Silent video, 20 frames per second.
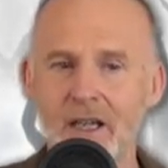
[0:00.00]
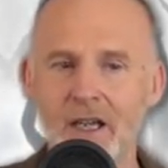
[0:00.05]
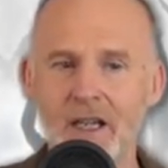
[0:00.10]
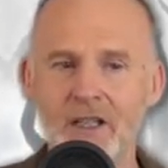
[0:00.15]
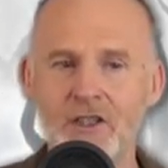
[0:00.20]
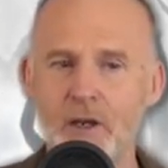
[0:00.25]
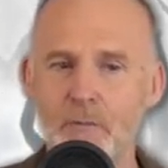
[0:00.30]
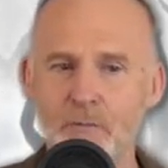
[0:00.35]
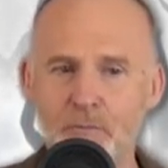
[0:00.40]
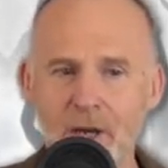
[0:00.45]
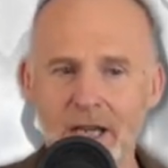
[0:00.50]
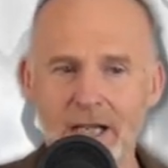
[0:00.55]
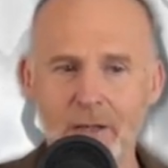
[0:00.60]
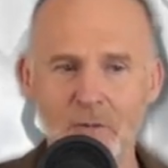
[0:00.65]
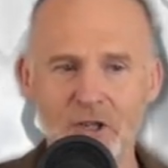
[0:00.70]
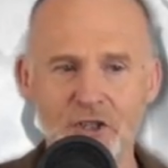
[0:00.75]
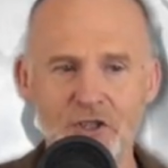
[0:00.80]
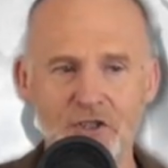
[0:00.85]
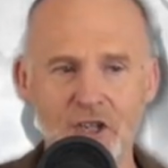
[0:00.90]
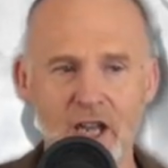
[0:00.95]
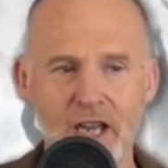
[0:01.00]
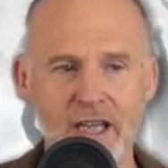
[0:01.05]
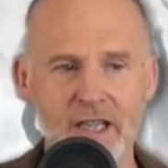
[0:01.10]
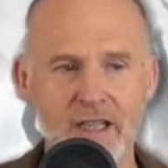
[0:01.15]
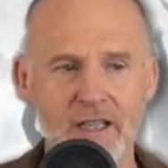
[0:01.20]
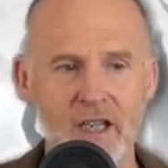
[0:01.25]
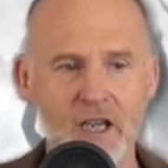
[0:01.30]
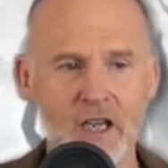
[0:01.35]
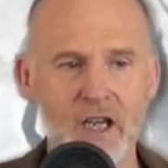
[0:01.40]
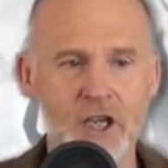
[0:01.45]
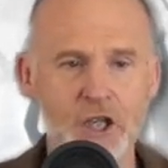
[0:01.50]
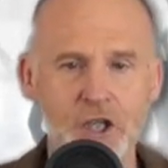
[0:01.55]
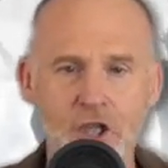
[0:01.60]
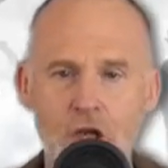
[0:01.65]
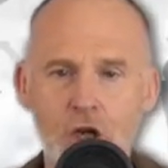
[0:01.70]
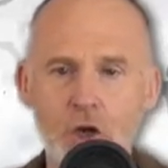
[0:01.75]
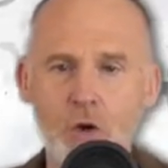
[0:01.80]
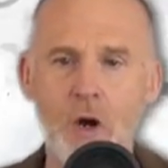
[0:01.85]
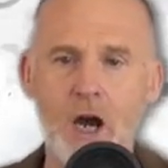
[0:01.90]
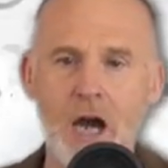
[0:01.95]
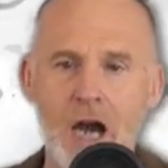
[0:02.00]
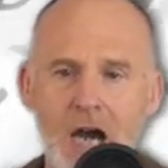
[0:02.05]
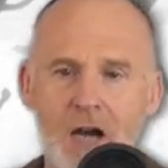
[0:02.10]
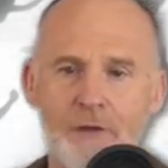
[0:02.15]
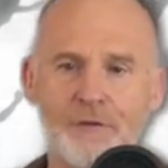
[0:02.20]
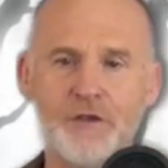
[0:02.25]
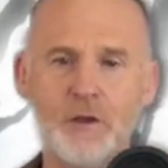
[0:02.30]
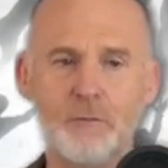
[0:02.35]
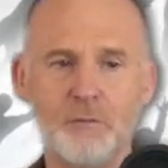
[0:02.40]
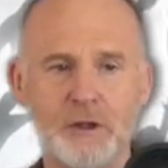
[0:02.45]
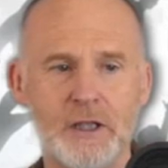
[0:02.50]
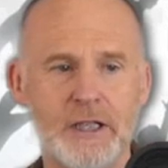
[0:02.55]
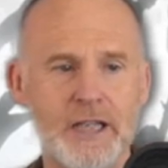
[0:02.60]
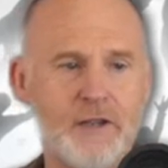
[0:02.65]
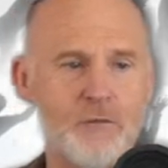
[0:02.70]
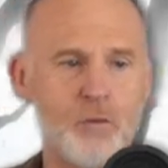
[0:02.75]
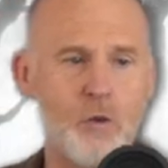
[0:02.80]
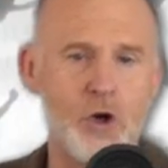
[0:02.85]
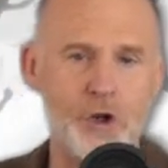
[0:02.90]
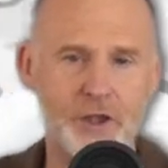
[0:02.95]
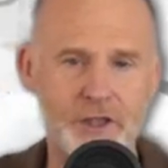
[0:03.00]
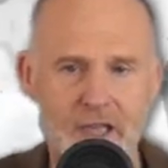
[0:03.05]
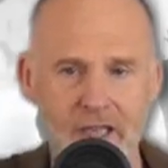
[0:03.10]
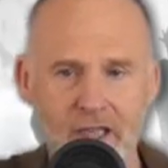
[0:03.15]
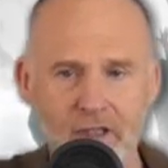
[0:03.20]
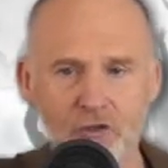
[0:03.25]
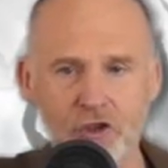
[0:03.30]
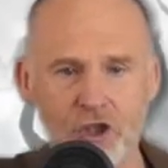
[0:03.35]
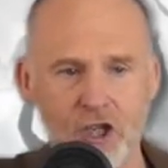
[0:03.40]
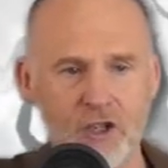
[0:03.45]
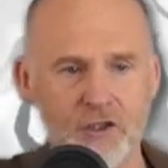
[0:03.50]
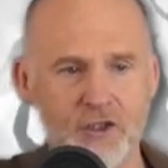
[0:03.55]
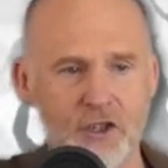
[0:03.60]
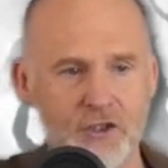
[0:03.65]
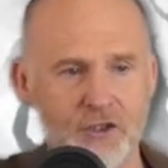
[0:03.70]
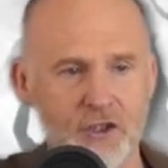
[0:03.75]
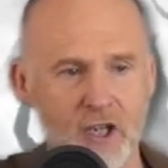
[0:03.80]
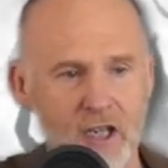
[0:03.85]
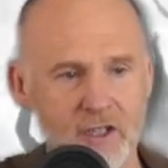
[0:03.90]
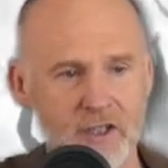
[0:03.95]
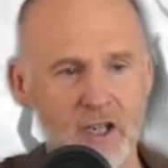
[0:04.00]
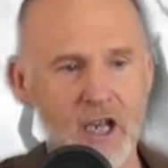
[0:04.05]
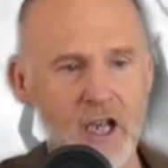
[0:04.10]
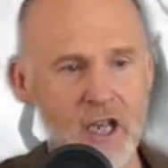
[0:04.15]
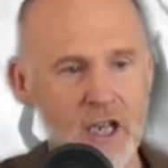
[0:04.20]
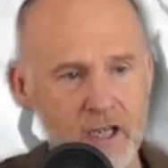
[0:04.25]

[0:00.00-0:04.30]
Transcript: It's a big mistake. You have to believe what King Jesus says.